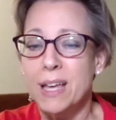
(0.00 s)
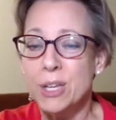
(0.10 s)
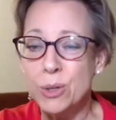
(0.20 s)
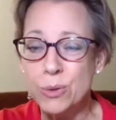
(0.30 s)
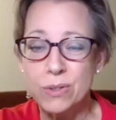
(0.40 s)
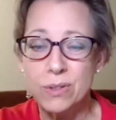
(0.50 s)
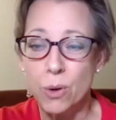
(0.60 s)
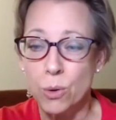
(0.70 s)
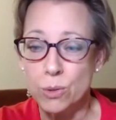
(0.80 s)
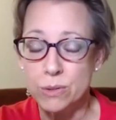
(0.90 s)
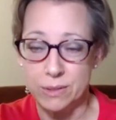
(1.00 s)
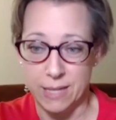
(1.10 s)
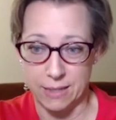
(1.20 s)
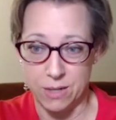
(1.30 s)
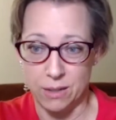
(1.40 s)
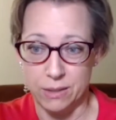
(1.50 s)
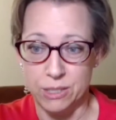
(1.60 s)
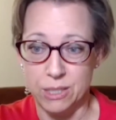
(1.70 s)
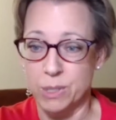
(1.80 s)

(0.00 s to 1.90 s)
uses an older technology,